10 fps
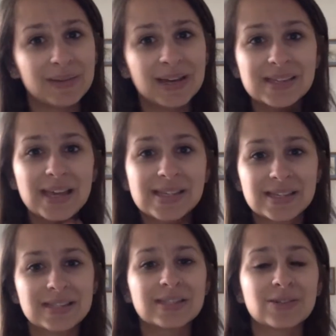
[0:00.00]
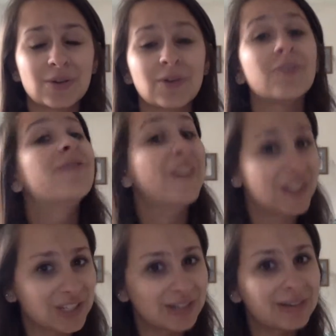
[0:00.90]
Because yes, it's historical
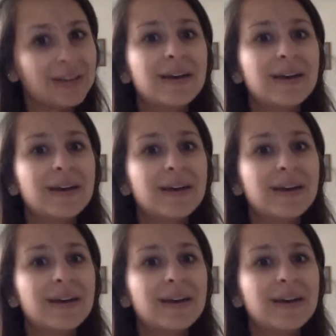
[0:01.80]
fiction,